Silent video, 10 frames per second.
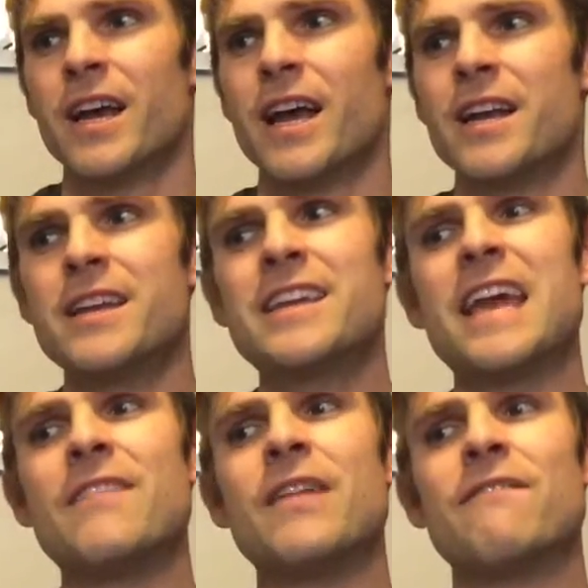and he
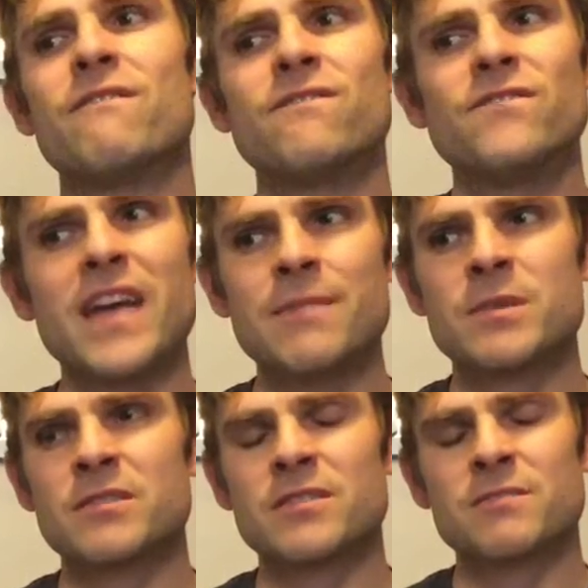gave a
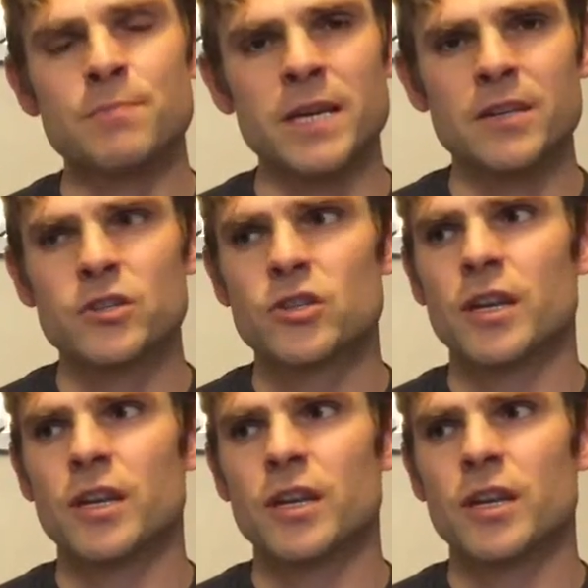famous speech